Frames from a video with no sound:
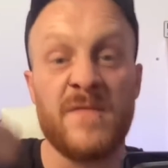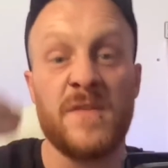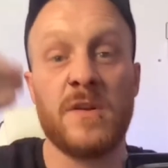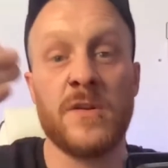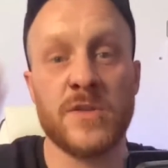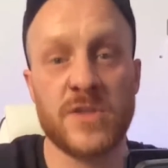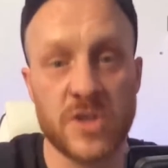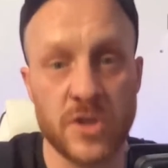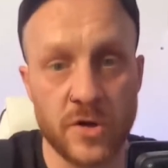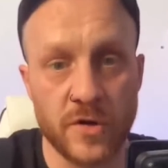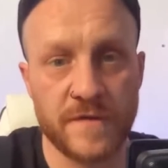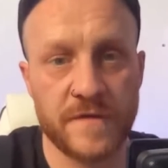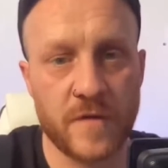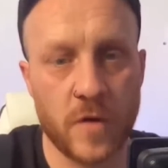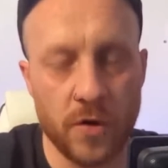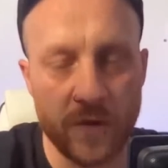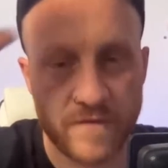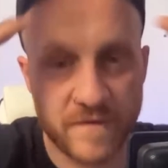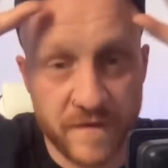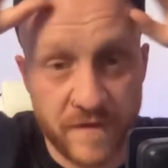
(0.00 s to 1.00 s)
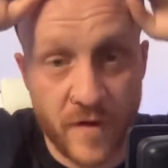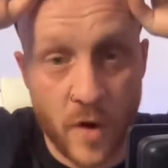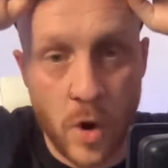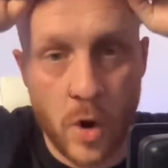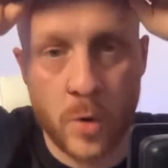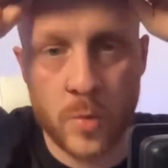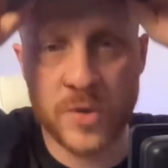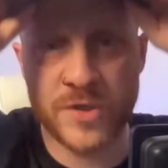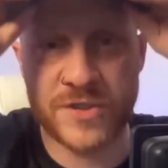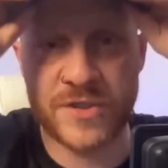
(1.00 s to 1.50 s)
giving us enough going
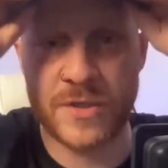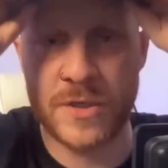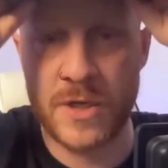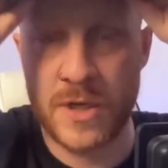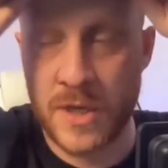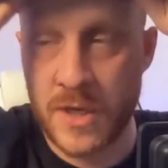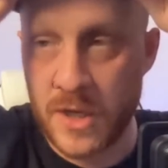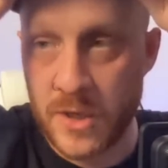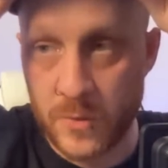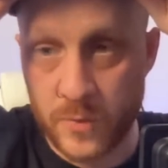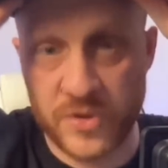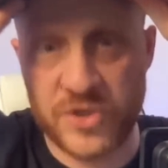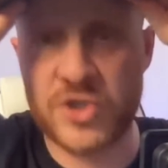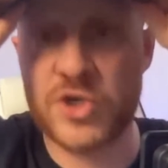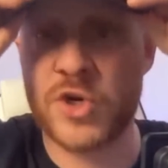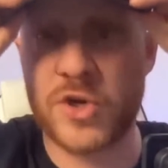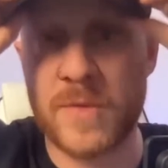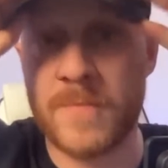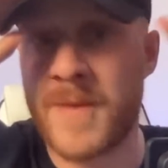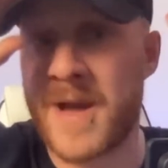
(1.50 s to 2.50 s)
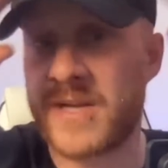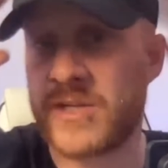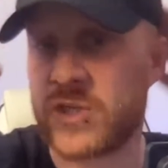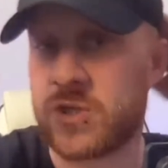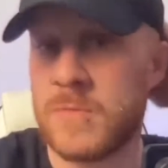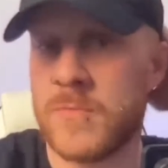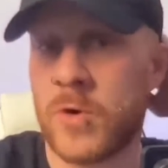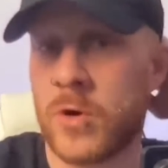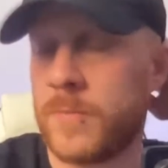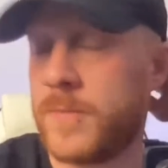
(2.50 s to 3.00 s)
forward. We should have
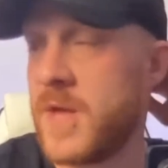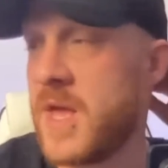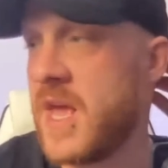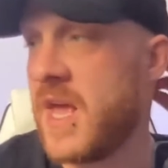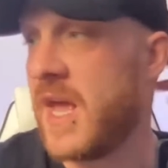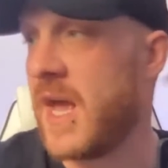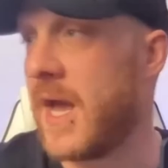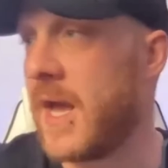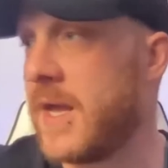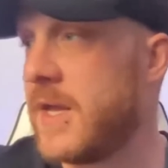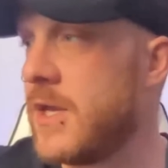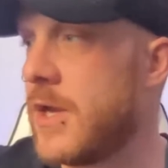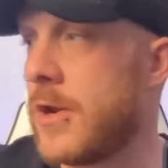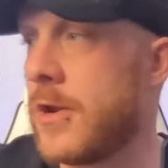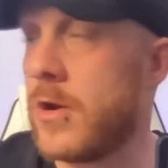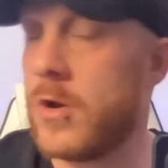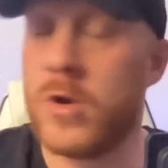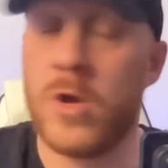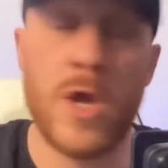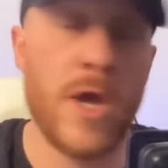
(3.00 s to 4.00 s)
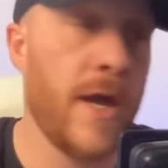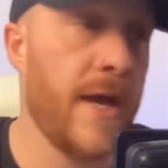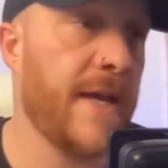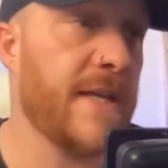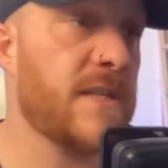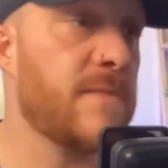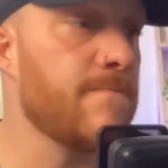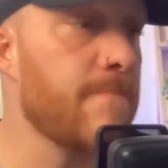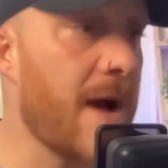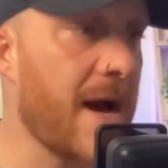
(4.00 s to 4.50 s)
matched them up. You know,
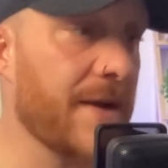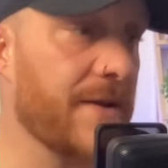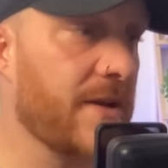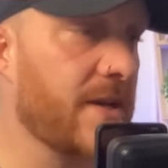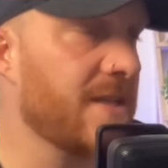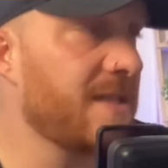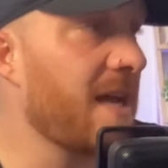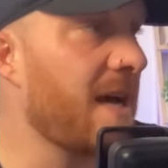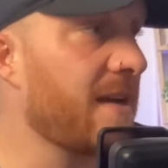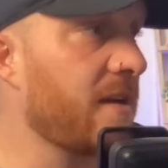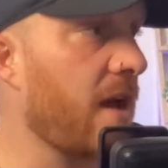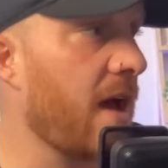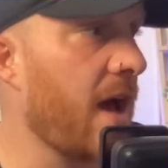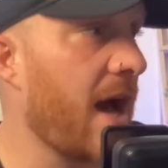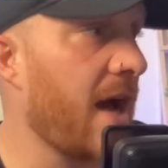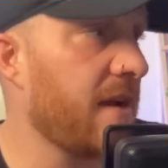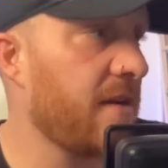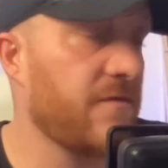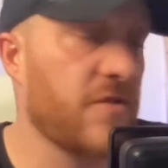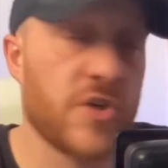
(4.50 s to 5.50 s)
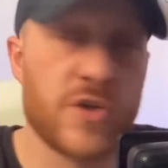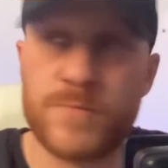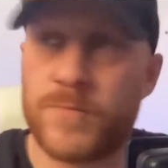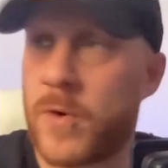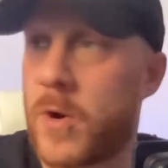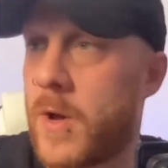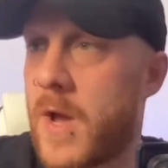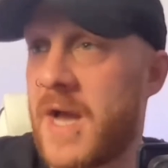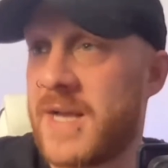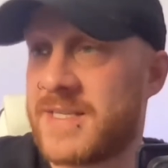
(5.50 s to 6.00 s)
it's mad because I'd have
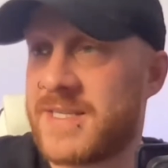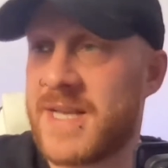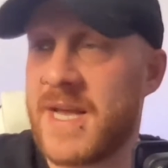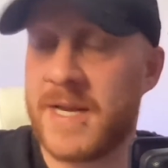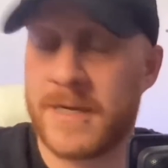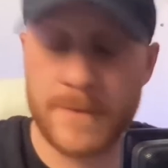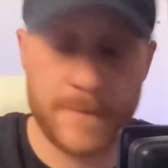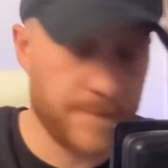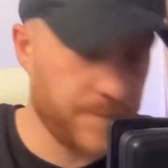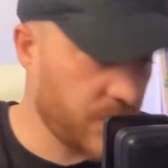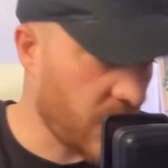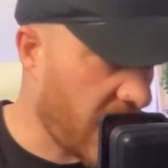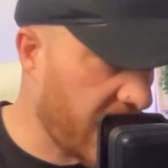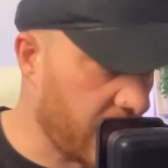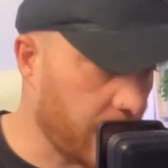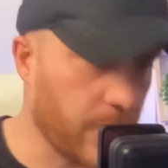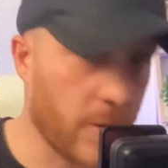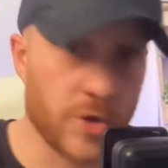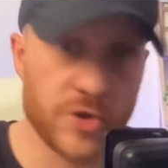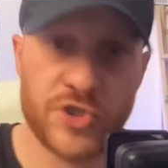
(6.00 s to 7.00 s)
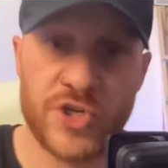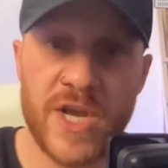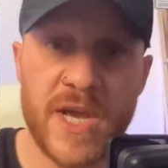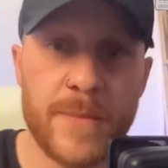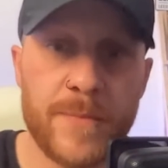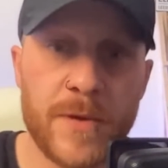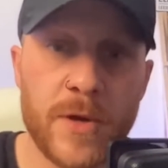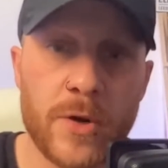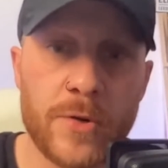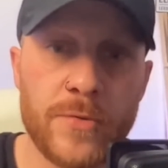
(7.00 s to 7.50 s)
brought
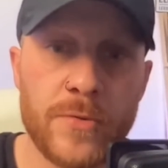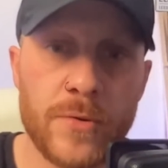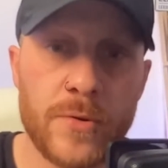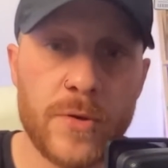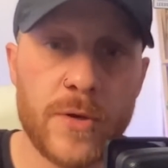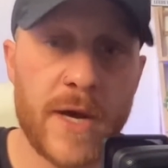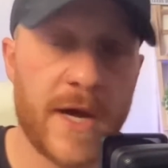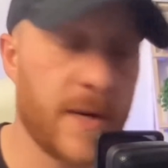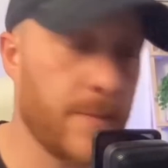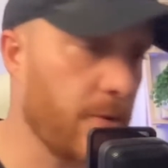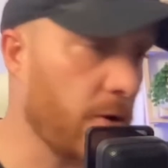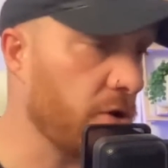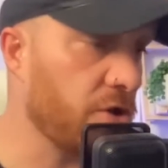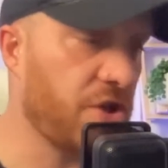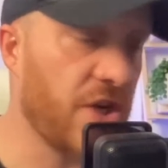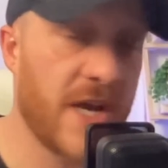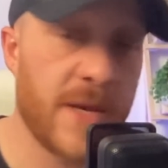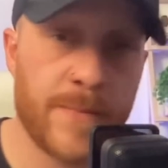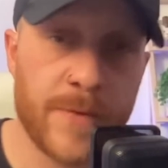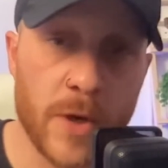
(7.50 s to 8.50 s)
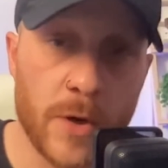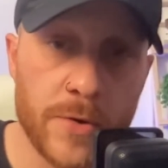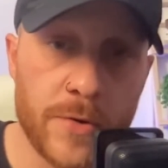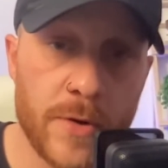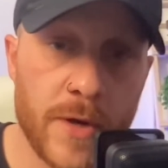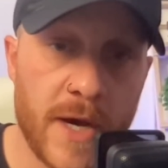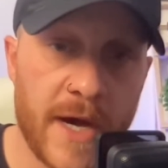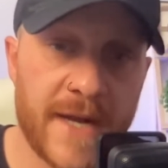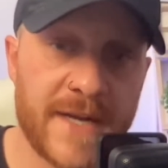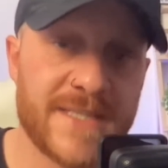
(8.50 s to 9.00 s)
JB on.
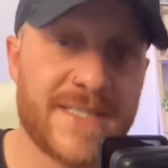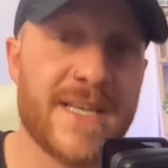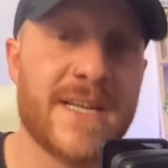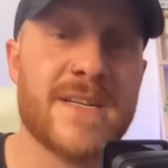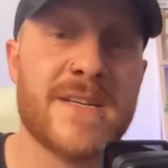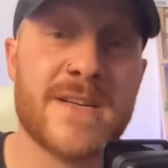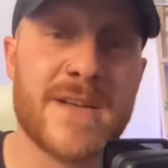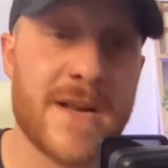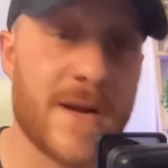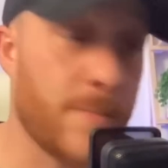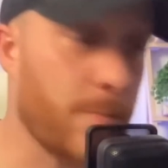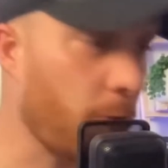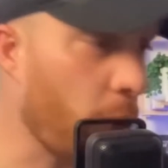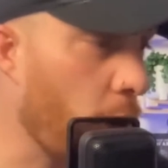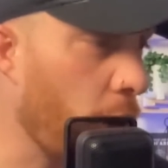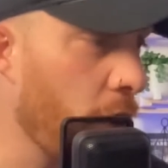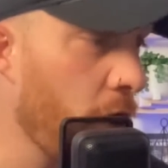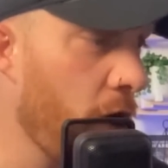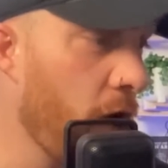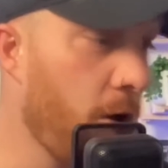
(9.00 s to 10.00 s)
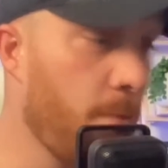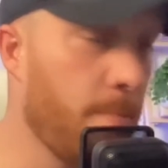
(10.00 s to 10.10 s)
And I said I'd have brought